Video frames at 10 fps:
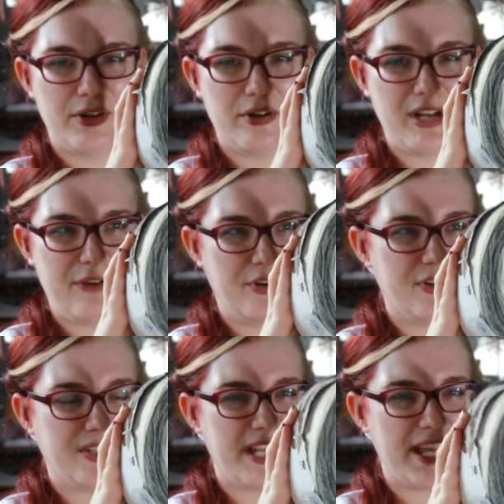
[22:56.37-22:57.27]
down a
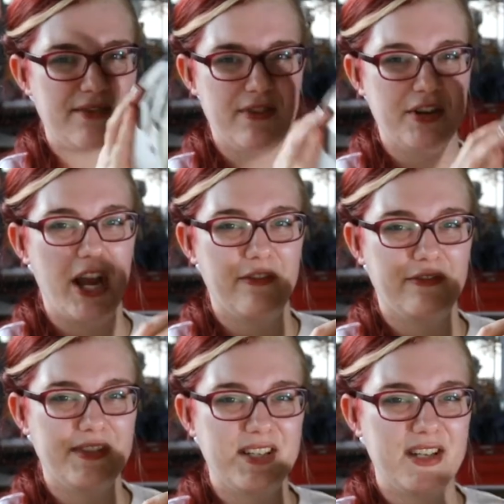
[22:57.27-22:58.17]
hook size for your
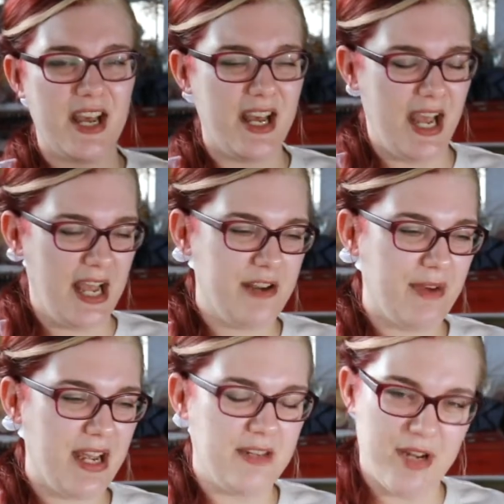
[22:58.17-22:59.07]
cuffs
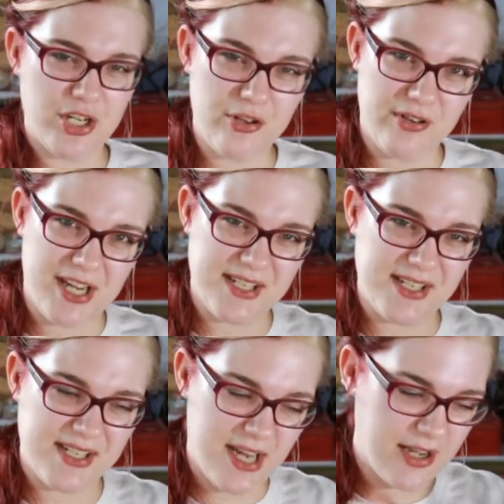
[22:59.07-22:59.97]
anyway to make sure they're nice and
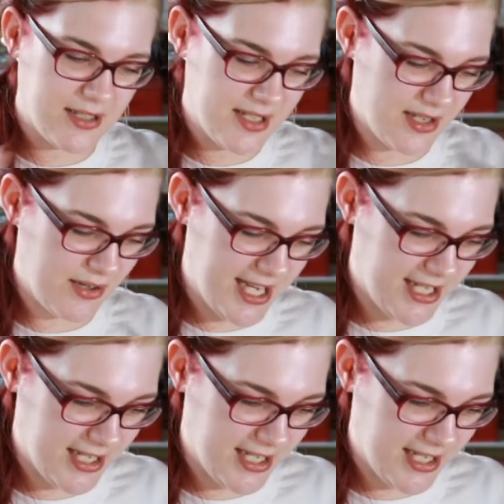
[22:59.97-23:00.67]
snug. So, like,